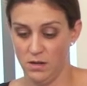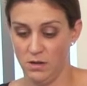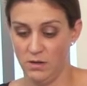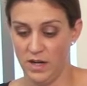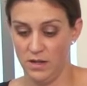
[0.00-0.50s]

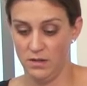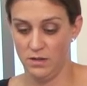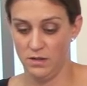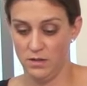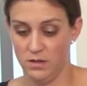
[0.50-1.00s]
All right.
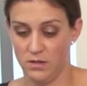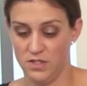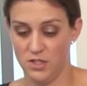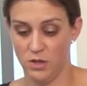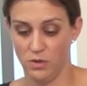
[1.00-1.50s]

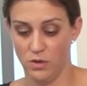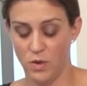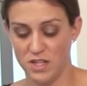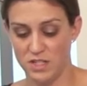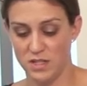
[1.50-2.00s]
So the
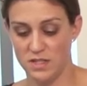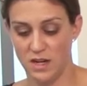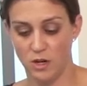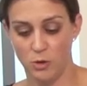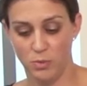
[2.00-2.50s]
questions
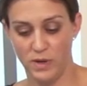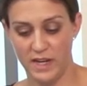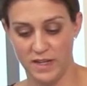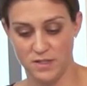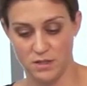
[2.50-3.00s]
that I hope
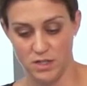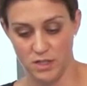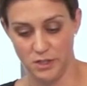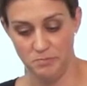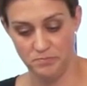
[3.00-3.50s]
we answered
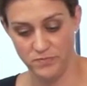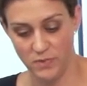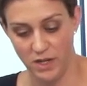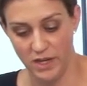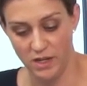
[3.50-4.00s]
here,
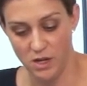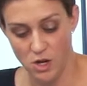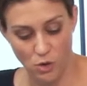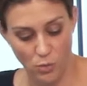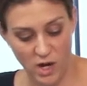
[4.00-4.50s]
okay?
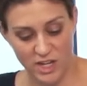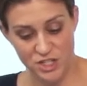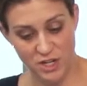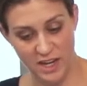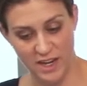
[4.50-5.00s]
Why
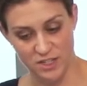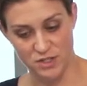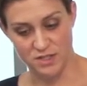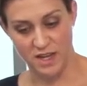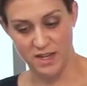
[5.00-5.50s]
should I
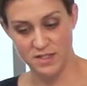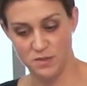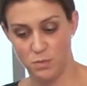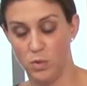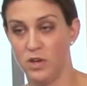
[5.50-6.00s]

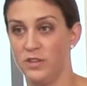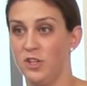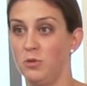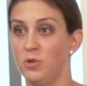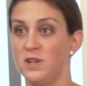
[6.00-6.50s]
exercise? Well, the
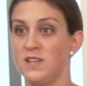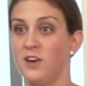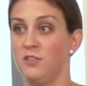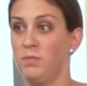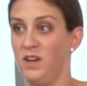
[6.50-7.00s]
numerous
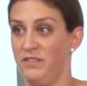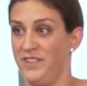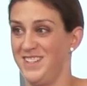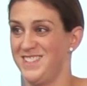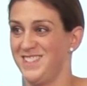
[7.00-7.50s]
health
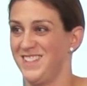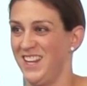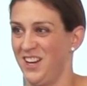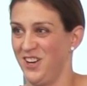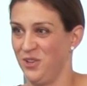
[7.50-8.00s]
benefits
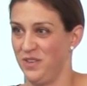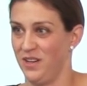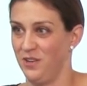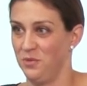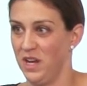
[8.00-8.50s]
that are out
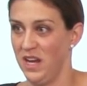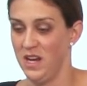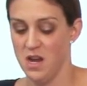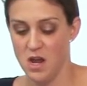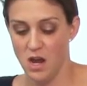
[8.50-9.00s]
there,
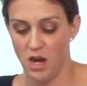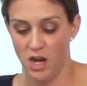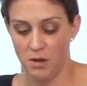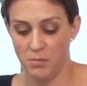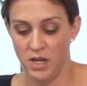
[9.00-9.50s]
okay?
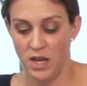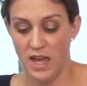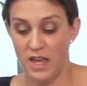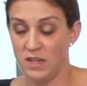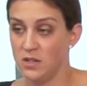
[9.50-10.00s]

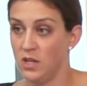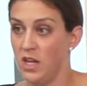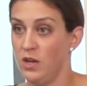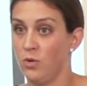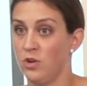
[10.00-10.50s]
And
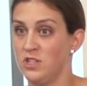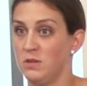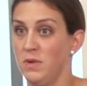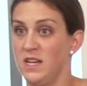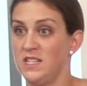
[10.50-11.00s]
in order
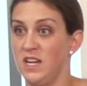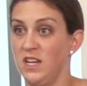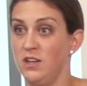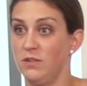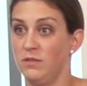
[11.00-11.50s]
to
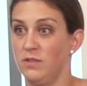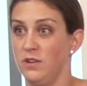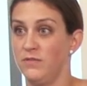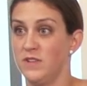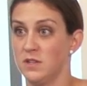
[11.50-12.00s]
maintain
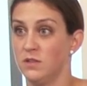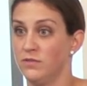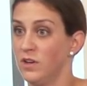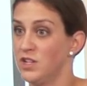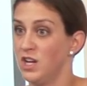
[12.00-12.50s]
your physical
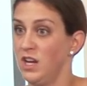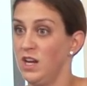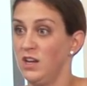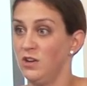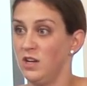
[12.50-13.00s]

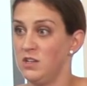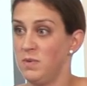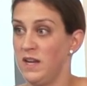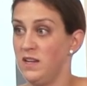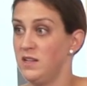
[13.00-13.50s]
functioning and your
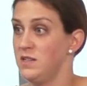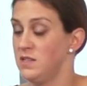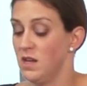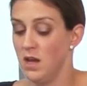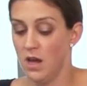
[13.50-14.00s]

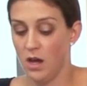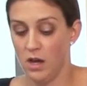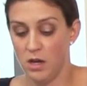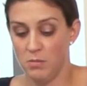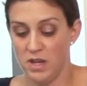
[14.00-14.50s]
independence,
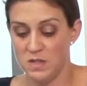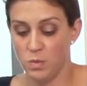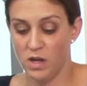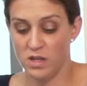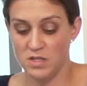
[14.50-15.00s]
as
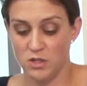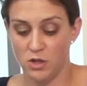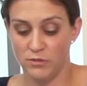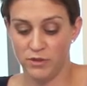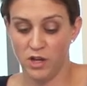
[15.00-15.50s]
well as
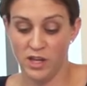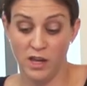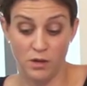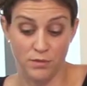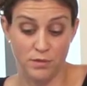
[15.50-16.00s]
your overall
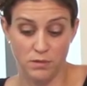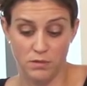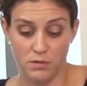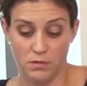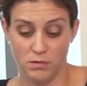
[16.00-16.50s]
health.
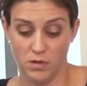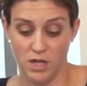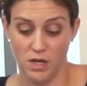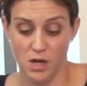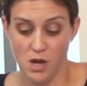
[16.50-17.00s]

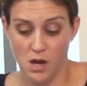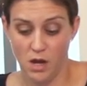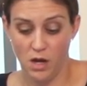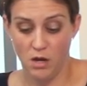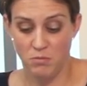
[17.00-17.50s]
Okay.
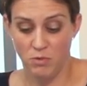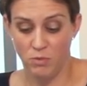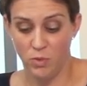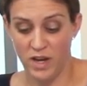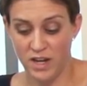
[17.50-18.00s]

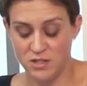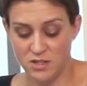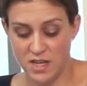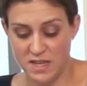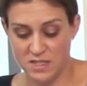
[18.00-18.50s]
What
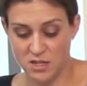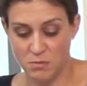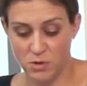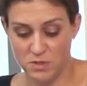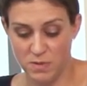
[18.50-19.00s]
exercises are
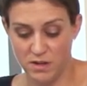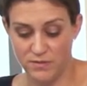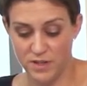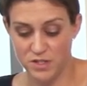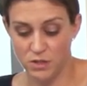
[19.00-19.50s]
most
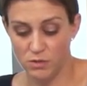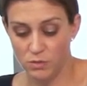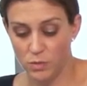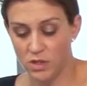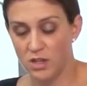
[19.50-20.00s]

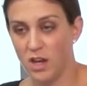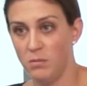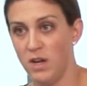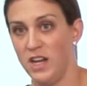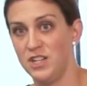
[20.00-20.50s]
beneficial? Well, a
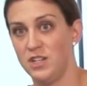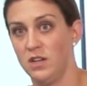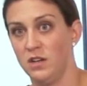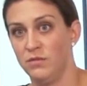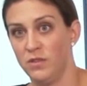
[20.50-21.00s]

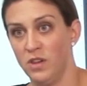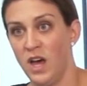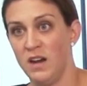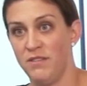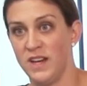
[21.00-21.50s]
combination of a
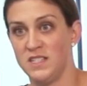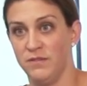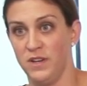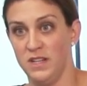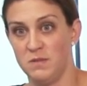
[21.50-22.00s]
lot of
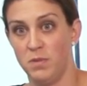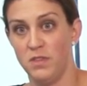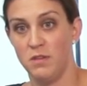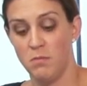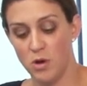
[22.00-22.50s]
activities,
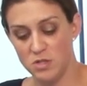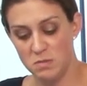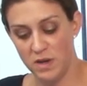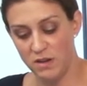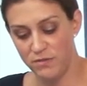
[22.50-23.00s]
but the
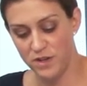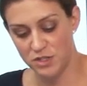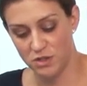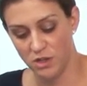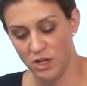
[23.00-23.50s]
most
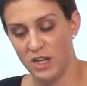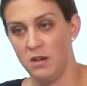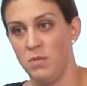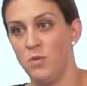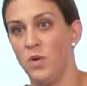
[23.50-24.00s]
beneficial are
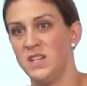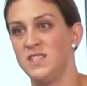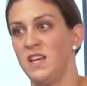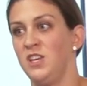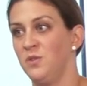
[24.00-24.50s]
going to be
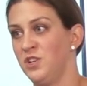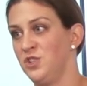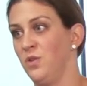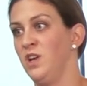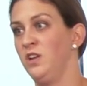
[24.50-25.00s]
ones that you
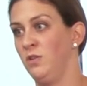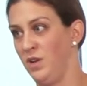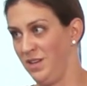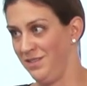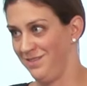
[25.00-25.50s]
enjoy
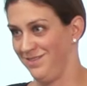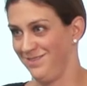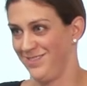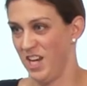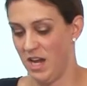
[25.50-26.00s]
doing.
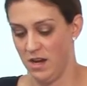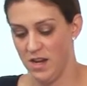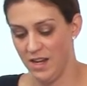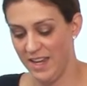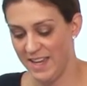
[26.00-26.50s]
Okay.
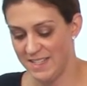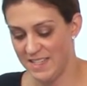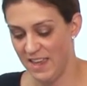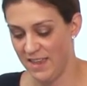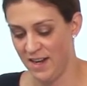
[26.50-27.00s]
Can't
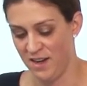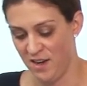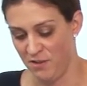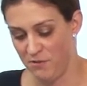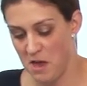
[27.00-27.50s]
say that
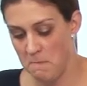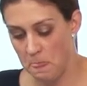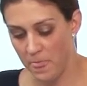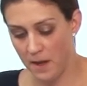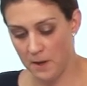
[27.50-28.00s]
enough.
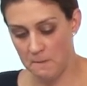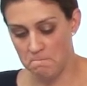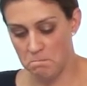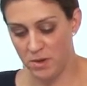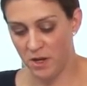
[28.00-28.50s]

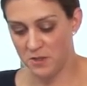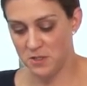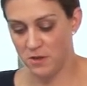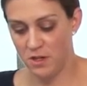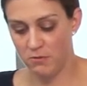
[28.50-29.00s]
But
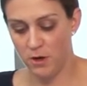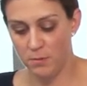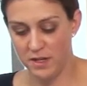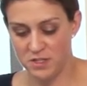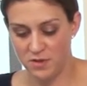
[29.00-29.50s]
also the
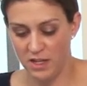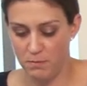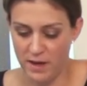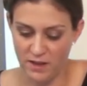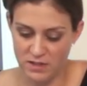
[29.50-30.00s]
aerobic
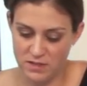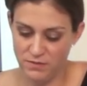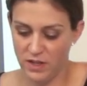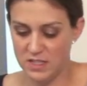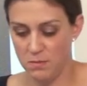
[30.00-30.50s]
strength, balance,
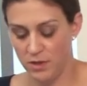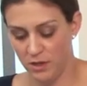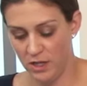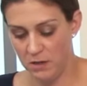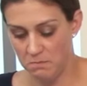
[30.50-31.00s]
and
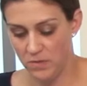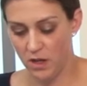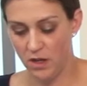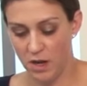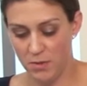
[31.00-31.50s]
flexibility,
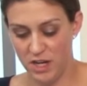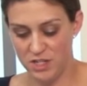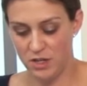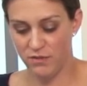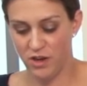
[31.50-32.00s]
a
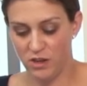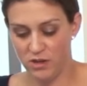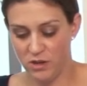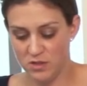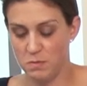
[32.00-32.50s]
combination of all
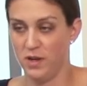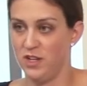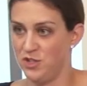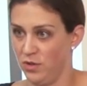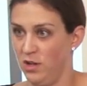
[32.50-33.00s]
of those, but
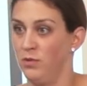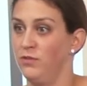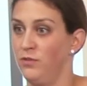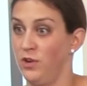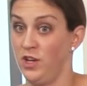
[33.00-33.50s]

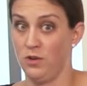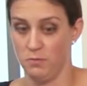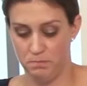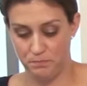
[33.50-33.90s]
enjoyable for you.